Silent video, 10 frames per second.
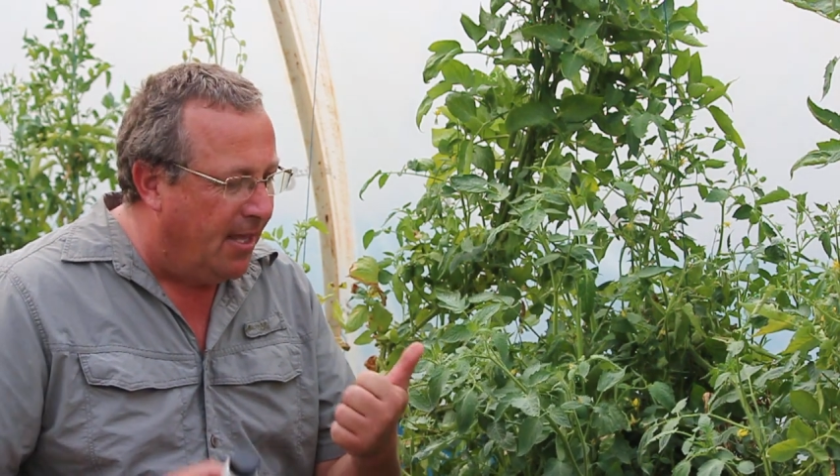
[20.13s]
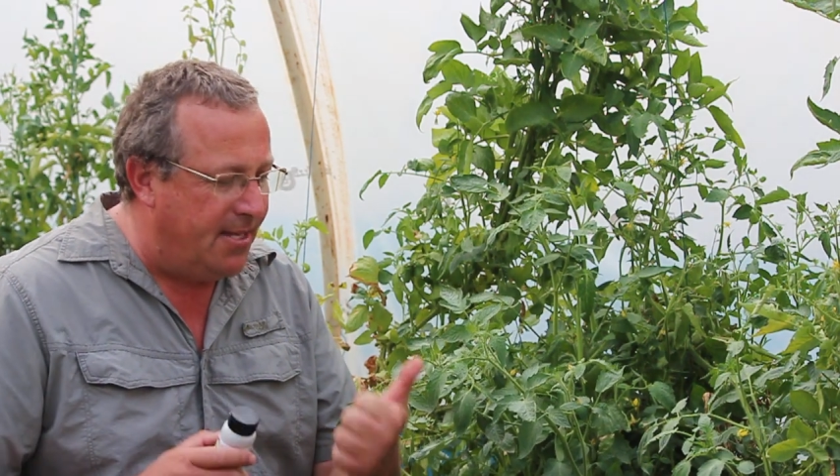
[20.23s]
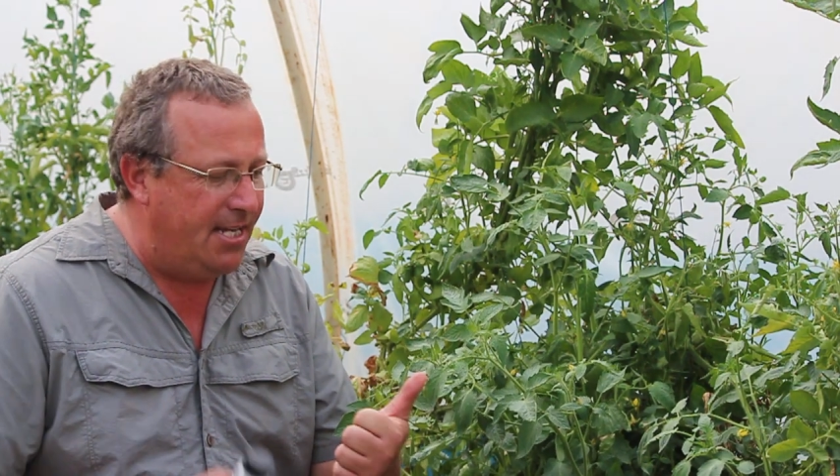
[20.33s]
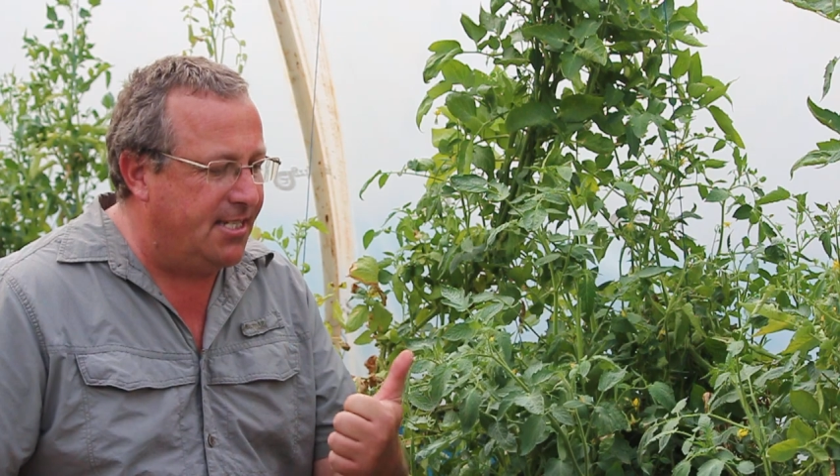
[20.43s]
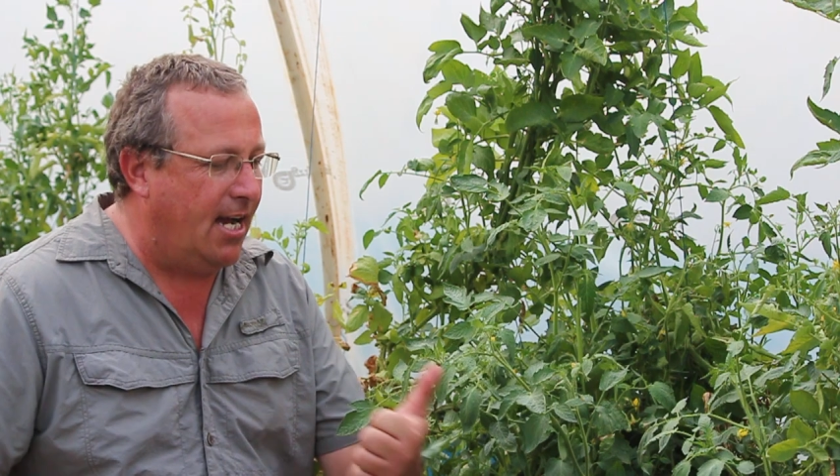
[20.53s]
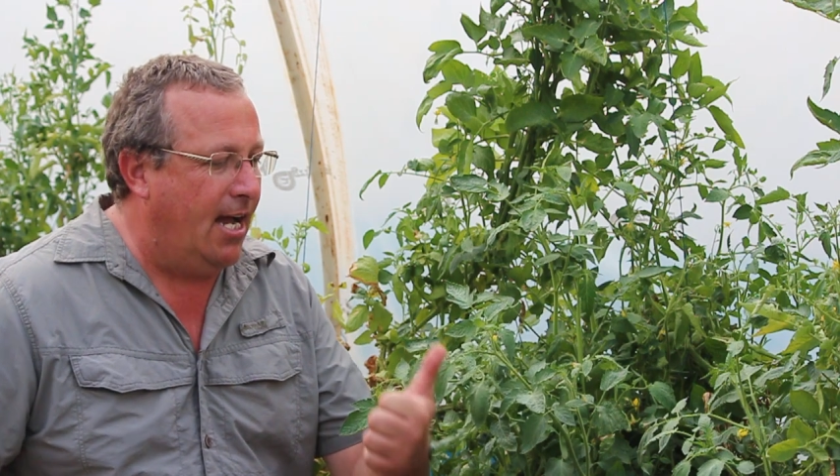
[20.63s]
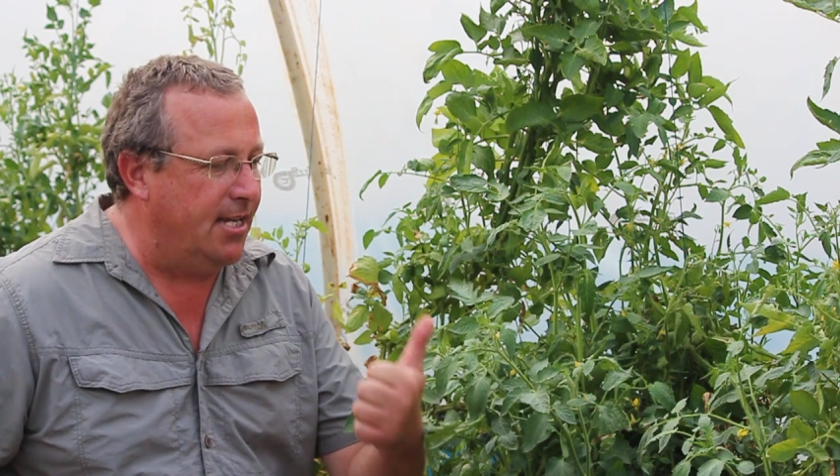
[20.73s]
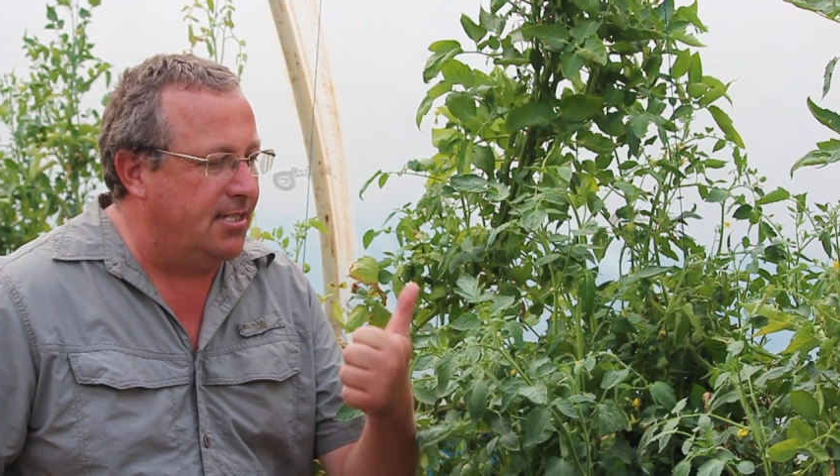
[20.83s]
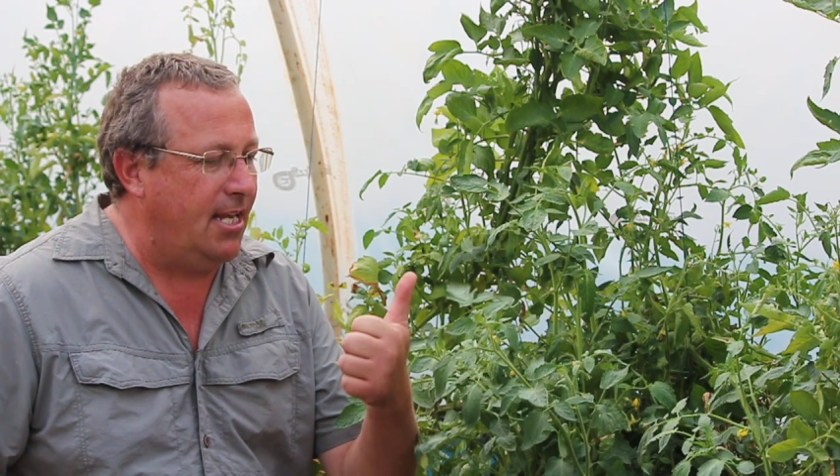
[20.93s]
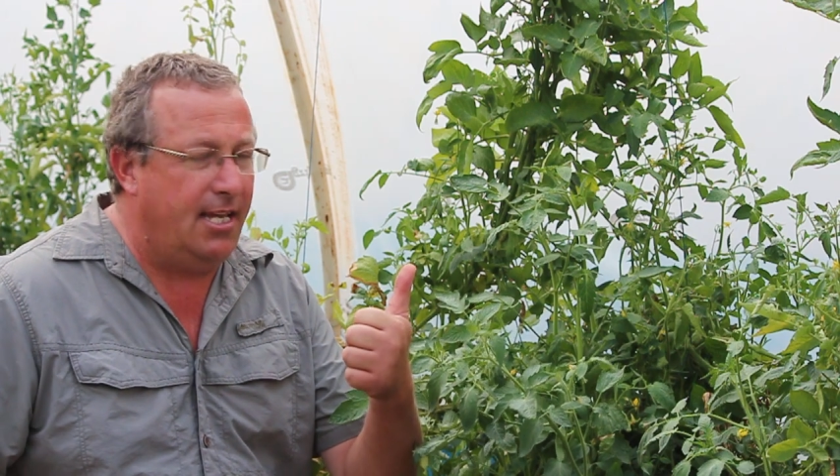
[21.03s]
These
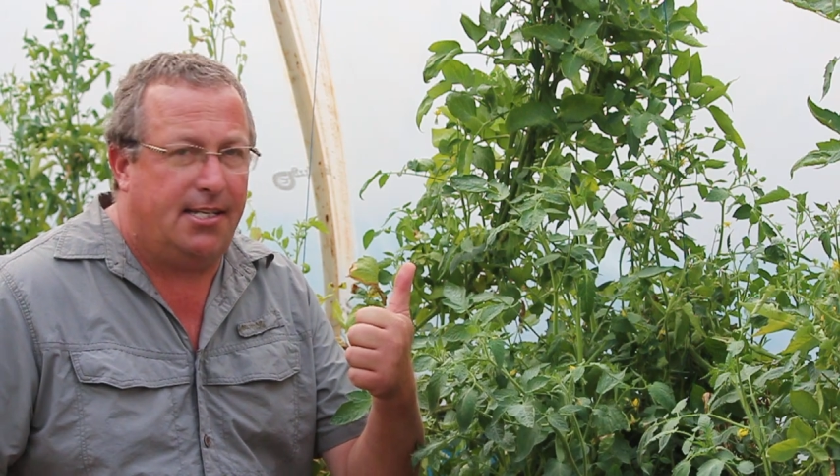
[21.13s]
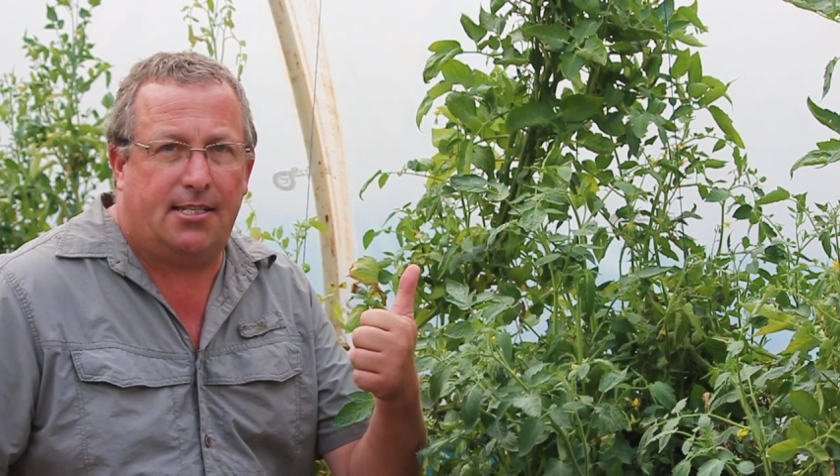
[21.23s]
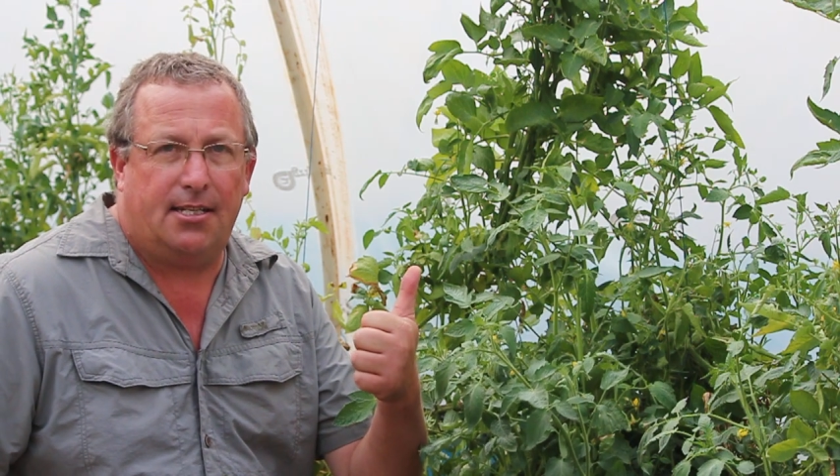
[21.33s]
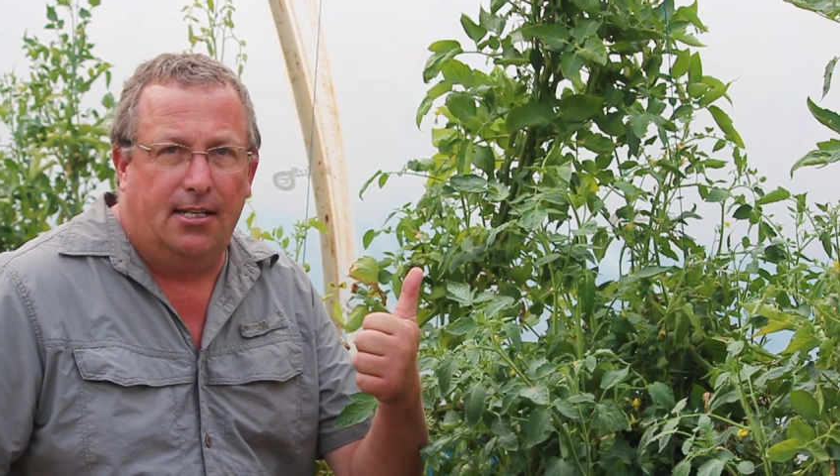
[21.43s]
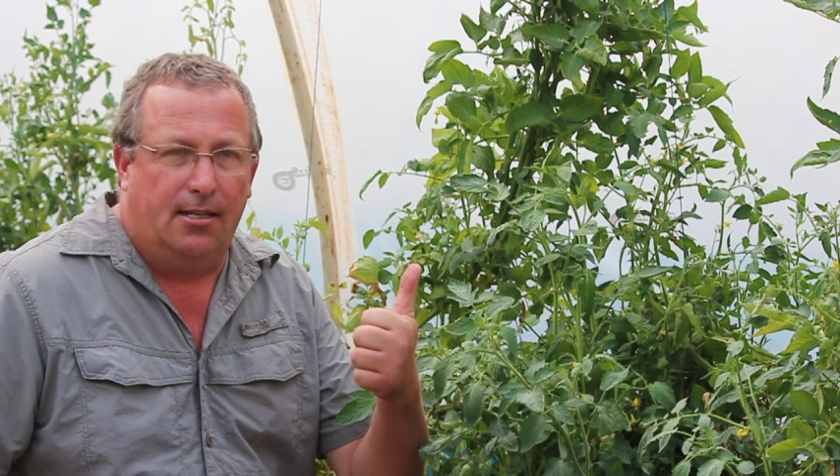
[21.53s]
guys eat